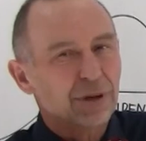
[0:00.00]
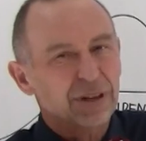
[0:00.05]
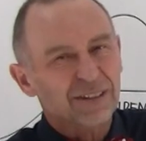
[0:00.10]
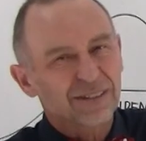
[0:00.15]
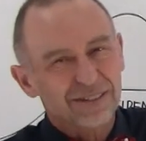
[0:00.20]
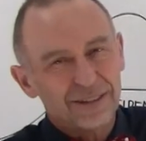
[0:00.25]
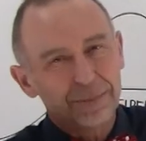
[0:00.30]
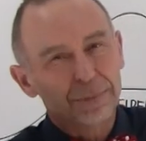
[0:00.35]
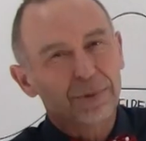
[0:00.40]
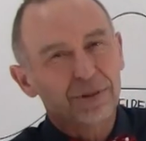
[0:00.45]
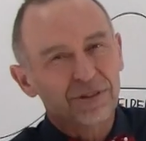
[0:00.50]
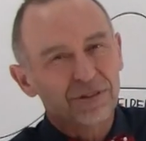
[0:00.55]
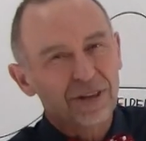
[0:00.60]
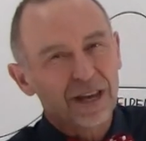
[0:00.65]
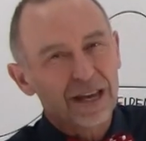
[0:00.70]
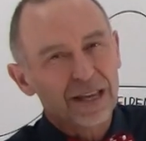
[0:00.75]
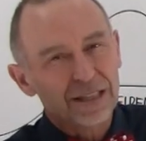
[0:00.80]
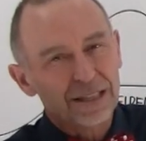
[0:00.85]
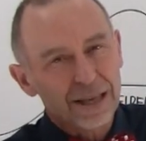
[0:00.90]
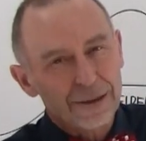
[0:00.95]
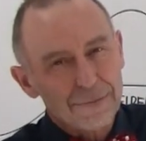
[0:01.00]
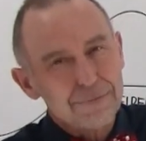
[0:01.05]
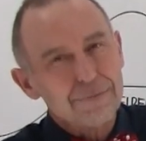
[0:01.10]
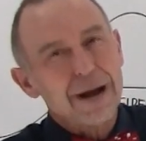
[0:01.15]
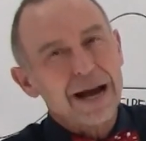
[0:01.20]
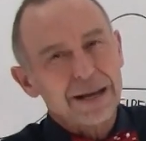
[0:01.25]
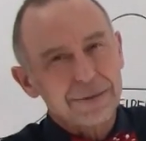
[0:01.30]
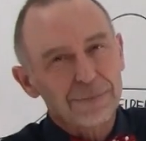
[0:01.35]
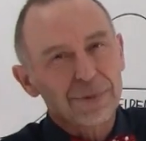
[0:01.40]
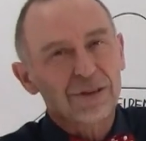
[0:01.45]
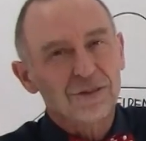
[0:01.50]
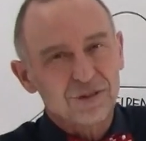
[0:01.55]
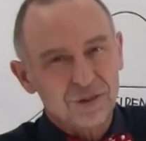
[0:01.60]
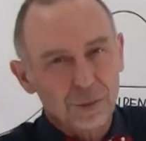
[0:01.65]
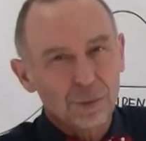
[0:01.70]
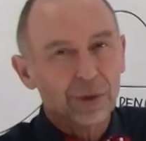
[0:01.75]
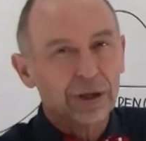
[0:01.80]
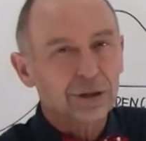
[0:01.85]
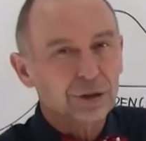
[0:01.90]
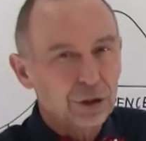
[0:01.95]
We can simply say they might be
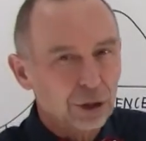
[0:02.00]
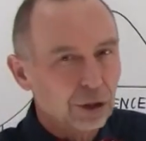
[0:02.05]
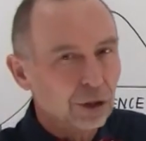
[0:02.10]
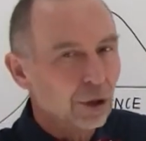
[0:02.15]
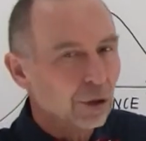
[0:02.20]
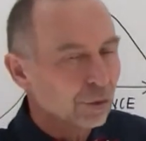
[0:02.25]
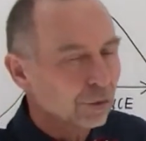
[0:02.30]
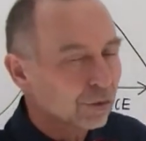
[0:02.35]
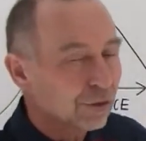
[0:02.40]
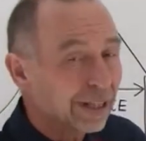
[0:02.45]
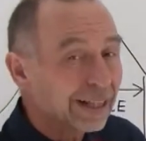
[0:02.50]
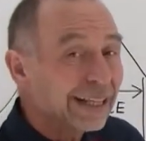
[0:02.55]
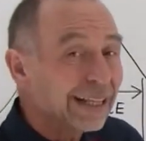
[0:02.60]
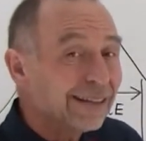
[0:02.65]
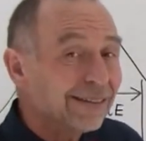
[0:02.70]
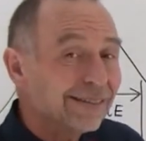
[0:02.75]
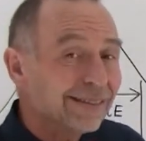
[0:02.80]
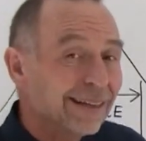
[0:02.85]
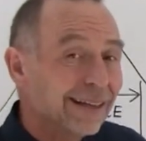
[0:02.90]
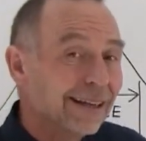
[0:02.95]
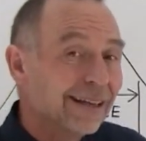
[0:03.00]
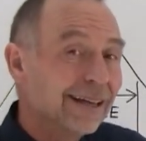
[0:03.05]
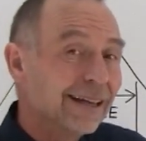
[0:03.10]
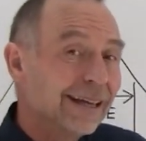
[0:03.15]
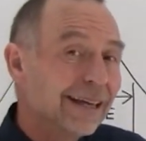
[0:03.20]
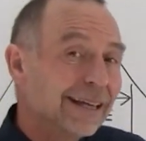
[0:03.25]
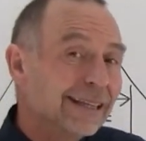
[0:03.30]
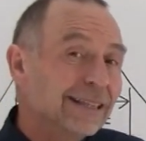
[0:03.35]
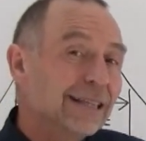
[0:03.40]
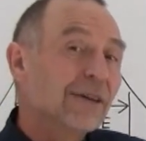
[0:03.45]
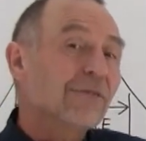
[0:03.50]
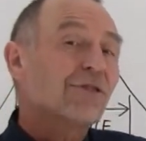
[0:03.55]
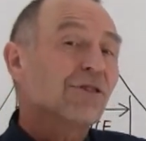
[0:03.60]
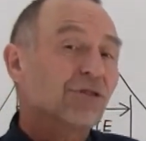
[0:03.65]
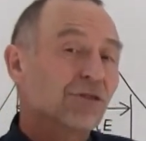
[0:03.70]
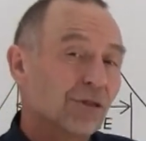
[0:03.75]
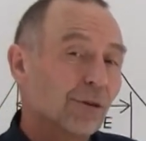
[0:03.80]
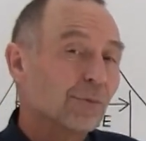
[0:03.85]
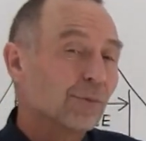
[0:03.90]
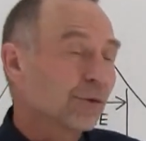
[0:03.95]
somewhat close. At least it gives
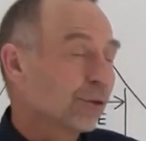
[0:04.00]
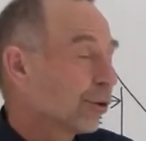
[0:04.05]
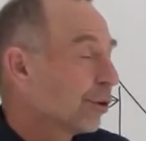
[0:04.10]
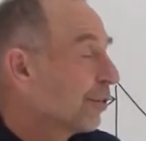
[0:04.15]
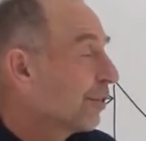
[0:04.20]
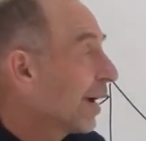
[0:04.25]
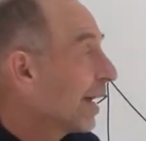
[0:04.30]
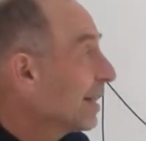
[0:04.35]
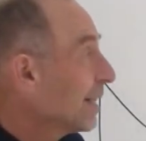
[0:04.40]
us some sort of